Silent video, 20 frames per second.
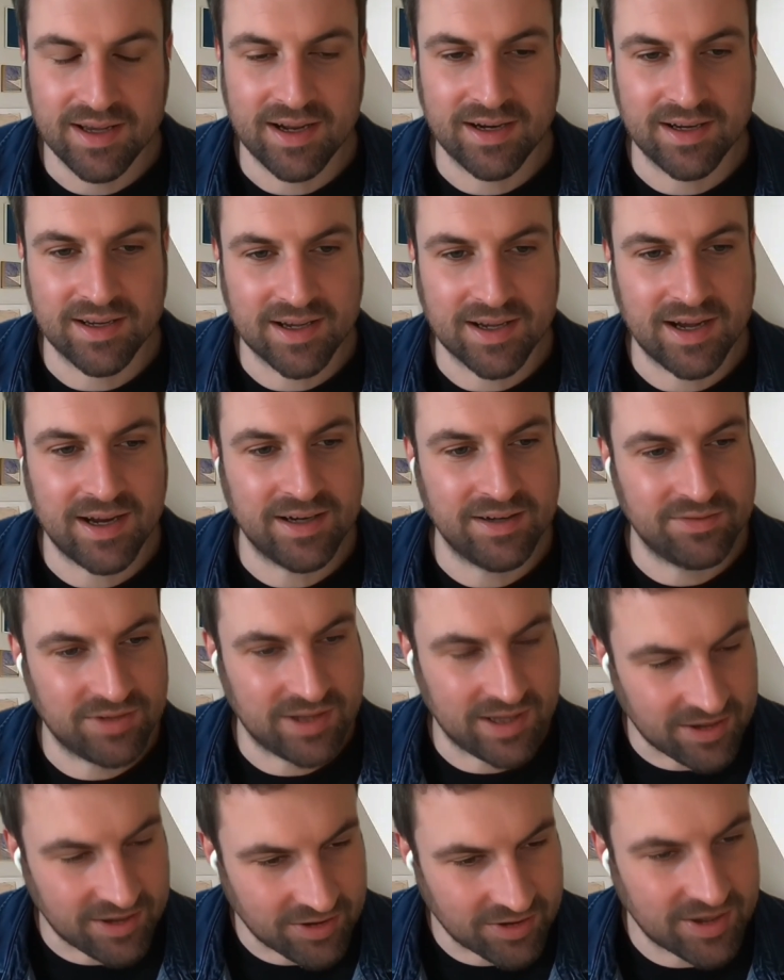and a kind of
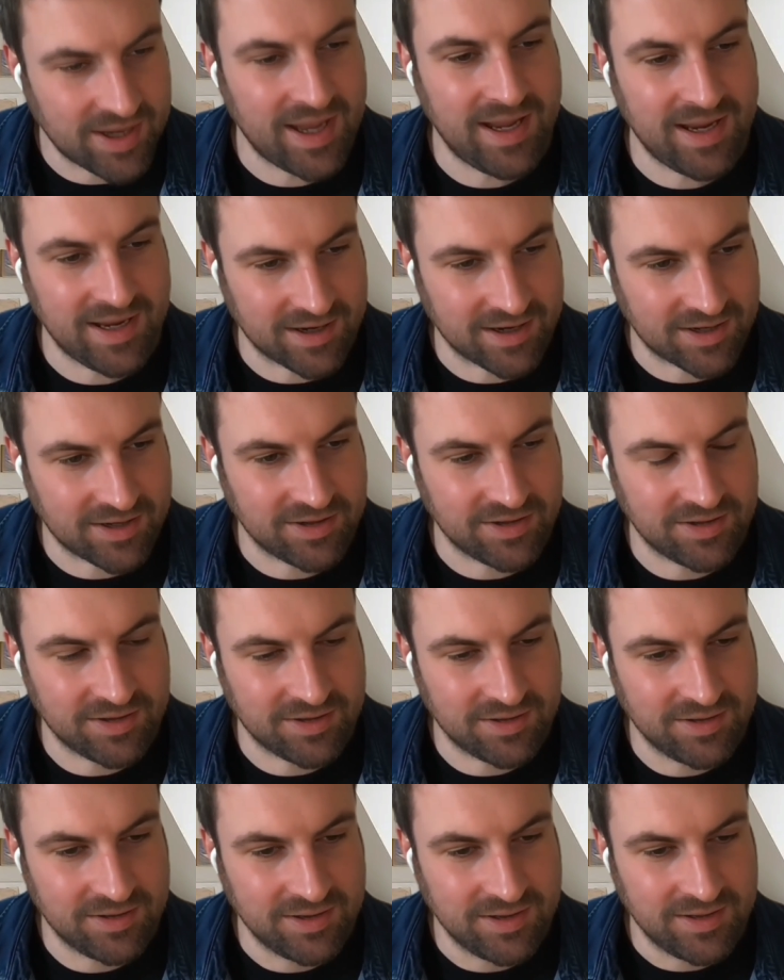like, okay, I
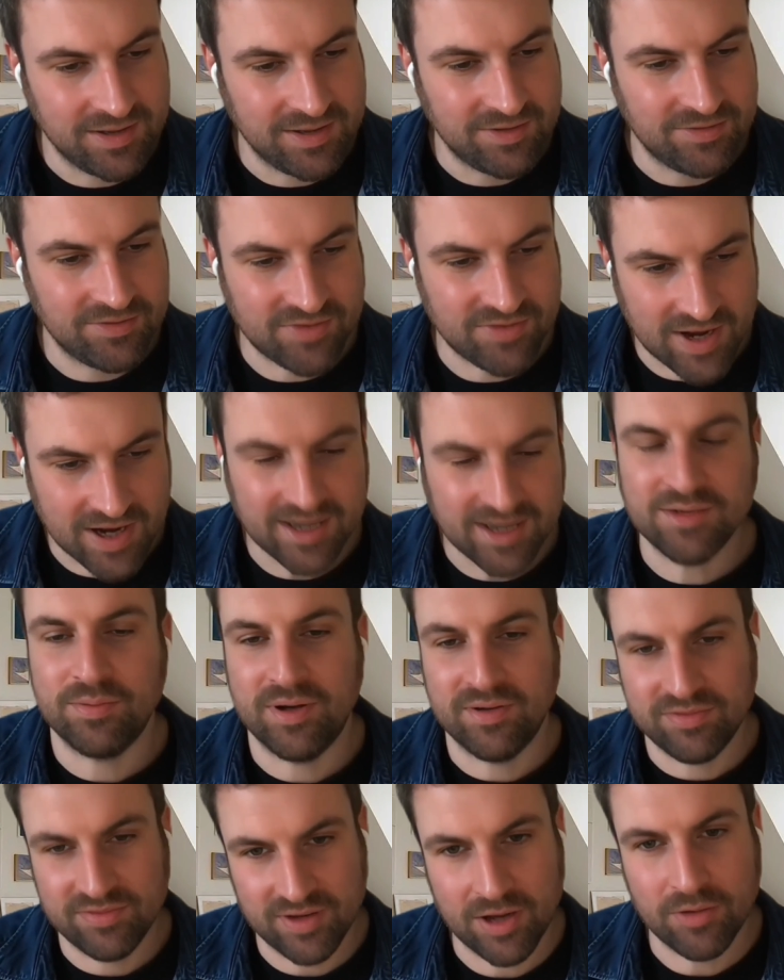can find
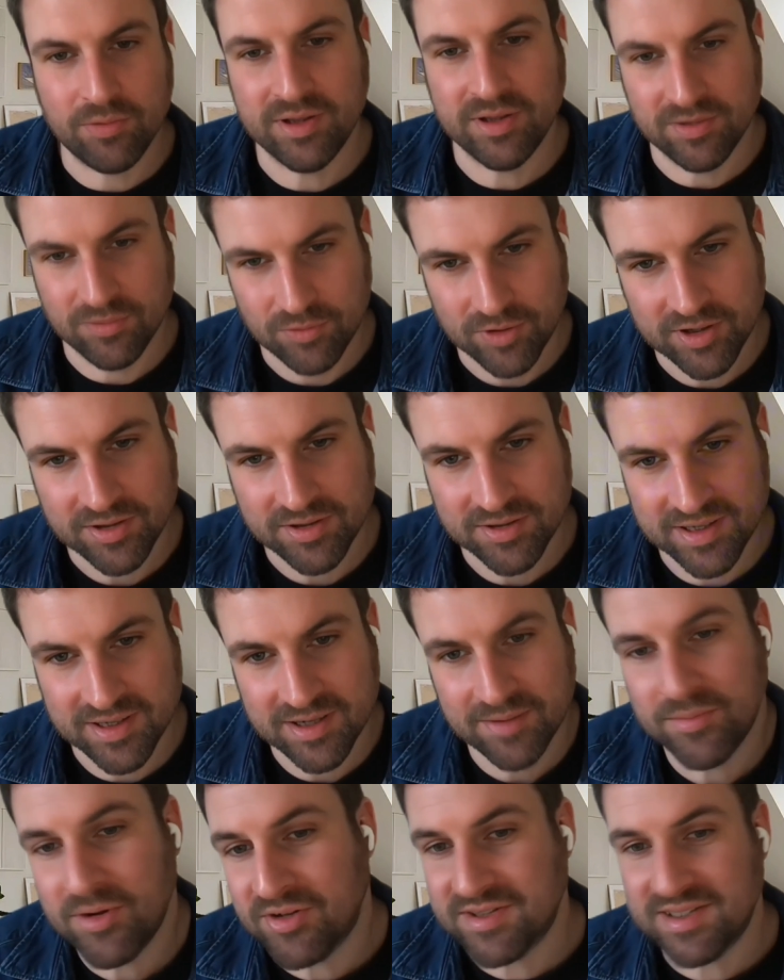my flow in the world.
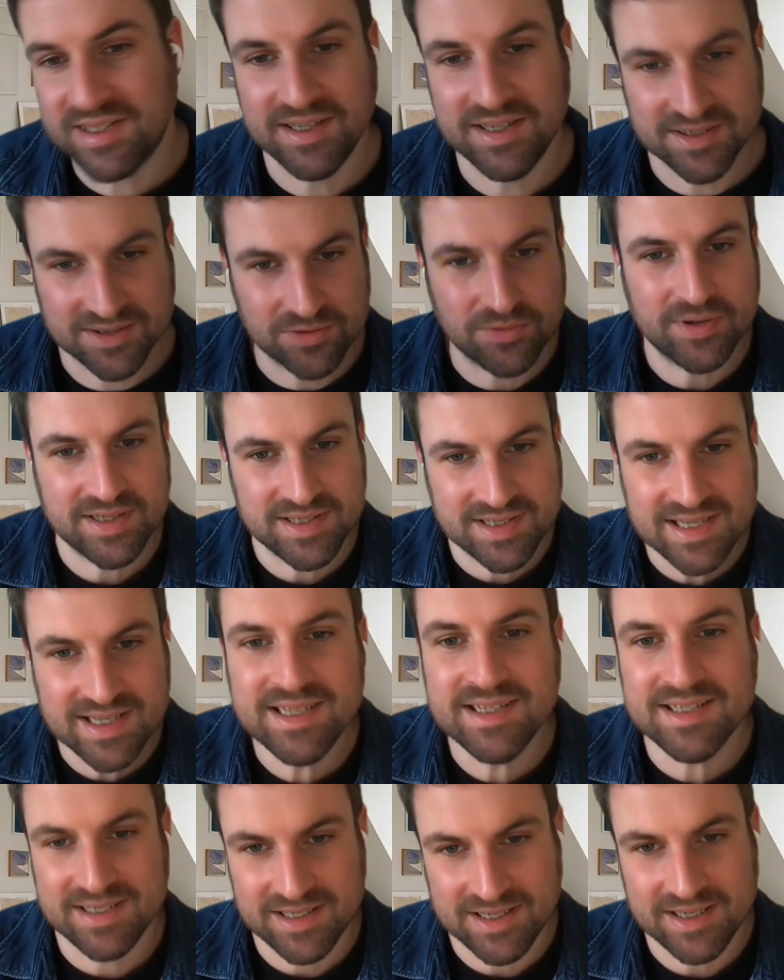And I'm not saying it's always
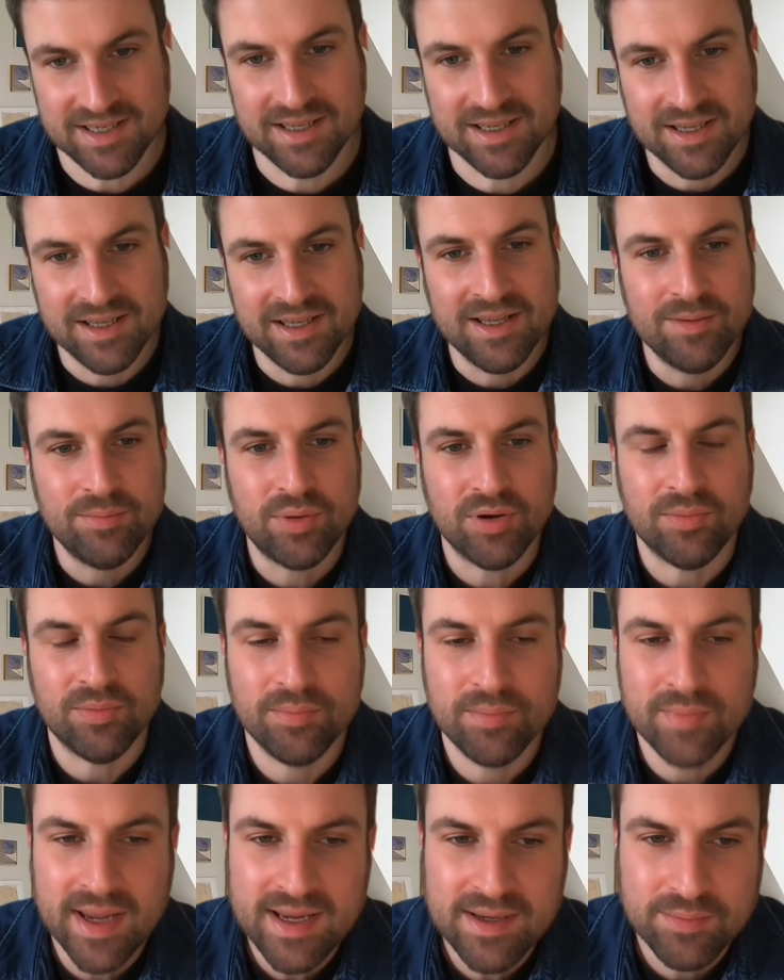easy, but
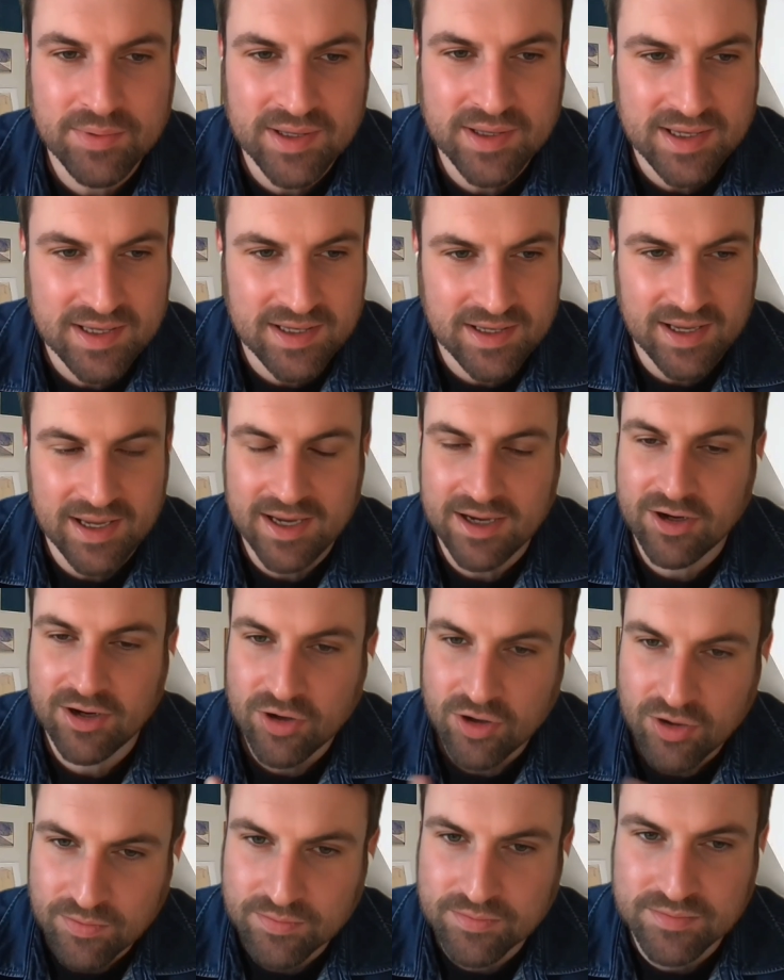maybe it
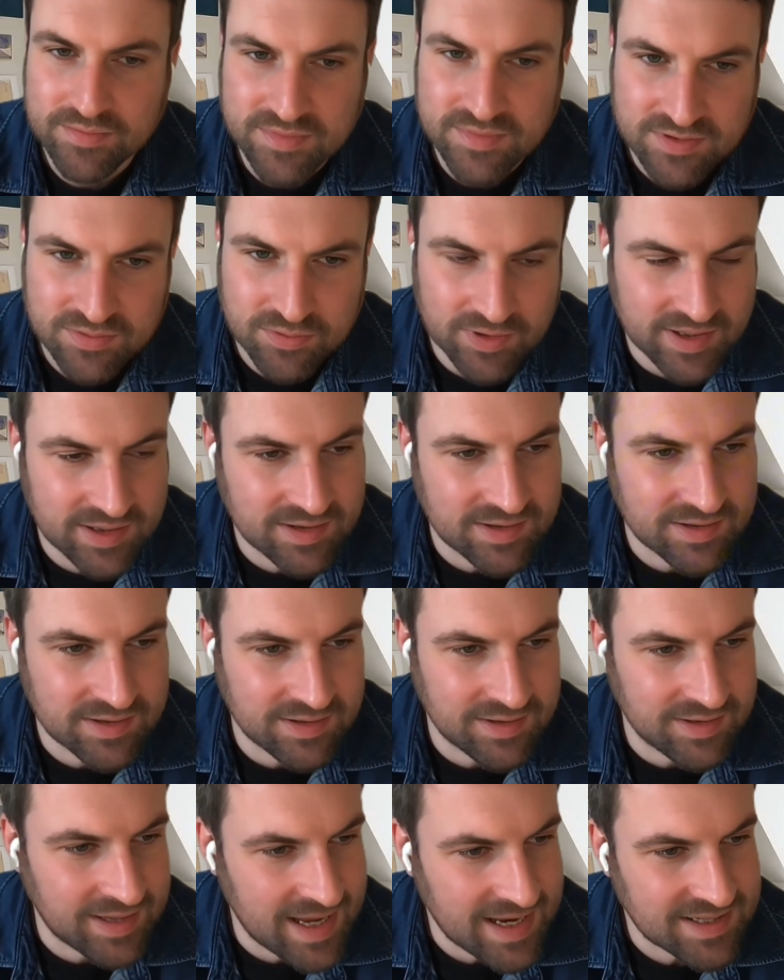comes with
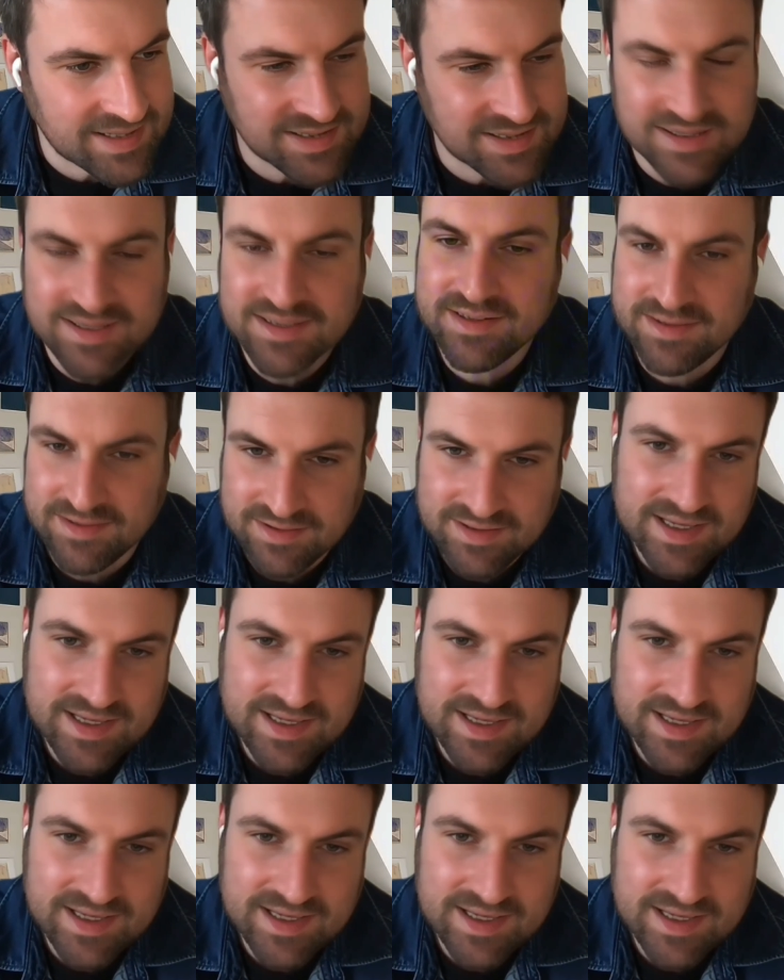less